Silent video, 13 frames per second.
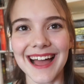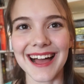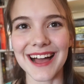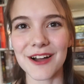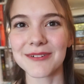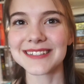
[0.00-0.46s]

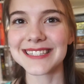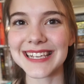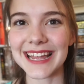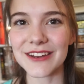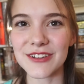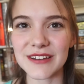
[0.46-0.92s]
Once
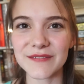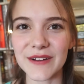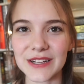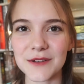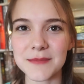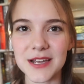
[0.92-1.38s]
again, you can
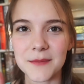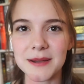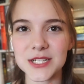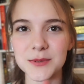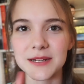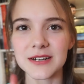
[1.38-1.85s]
follow me on my
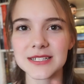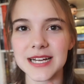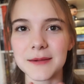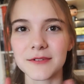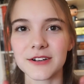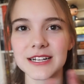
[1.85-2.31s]
Twitter,
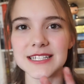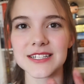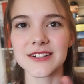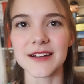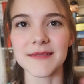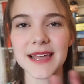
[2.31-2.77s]
Tumblr,
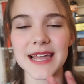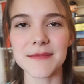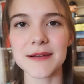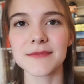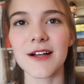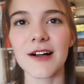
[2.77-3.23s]
Instagram, and
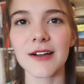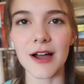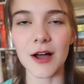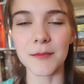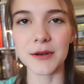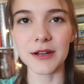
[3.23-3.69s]
my blog.
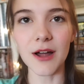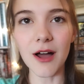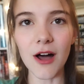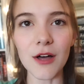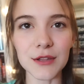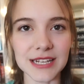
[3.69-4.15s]
I'll put
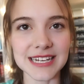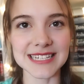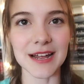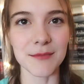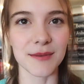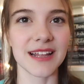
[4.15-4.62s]
all the links
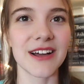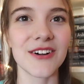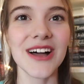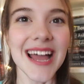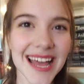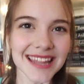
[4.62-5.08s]
down below.